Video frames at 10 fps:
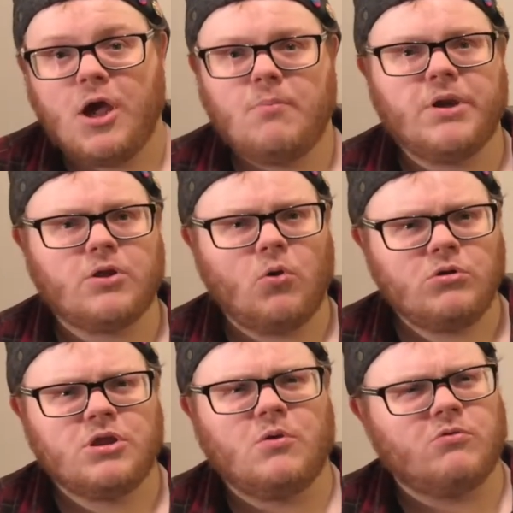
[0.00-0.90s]
but it's
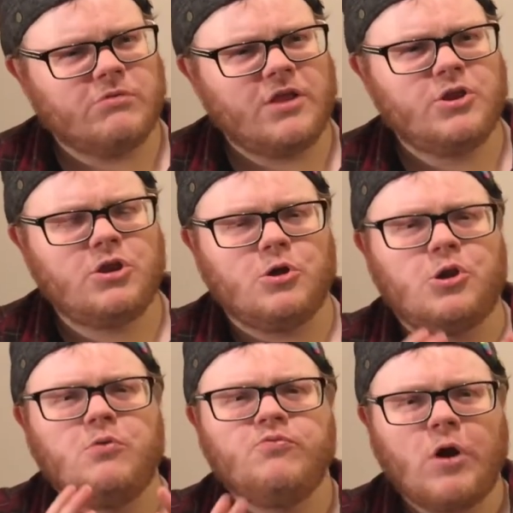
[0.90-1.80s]
also a rather
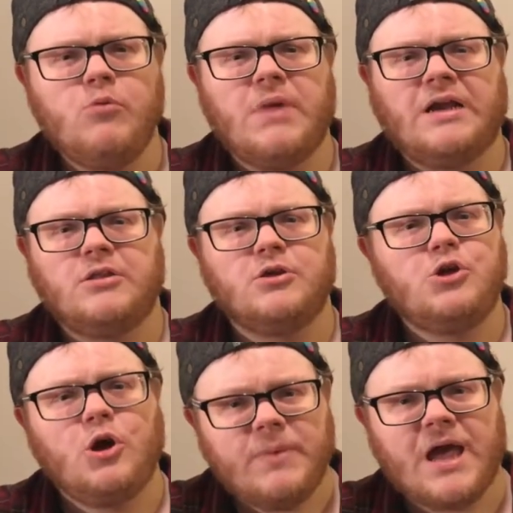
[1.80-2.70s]
touching romance and
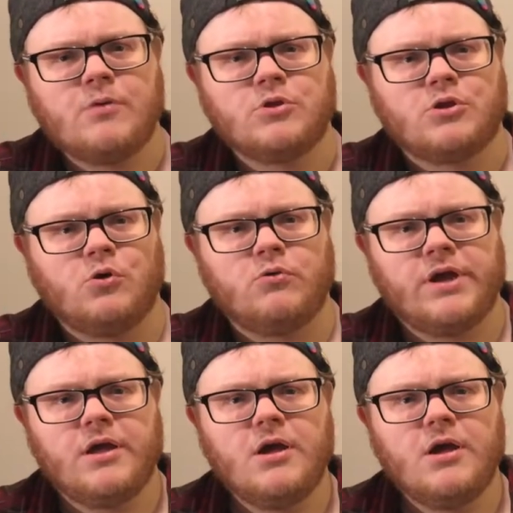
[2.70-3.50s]
coming out story.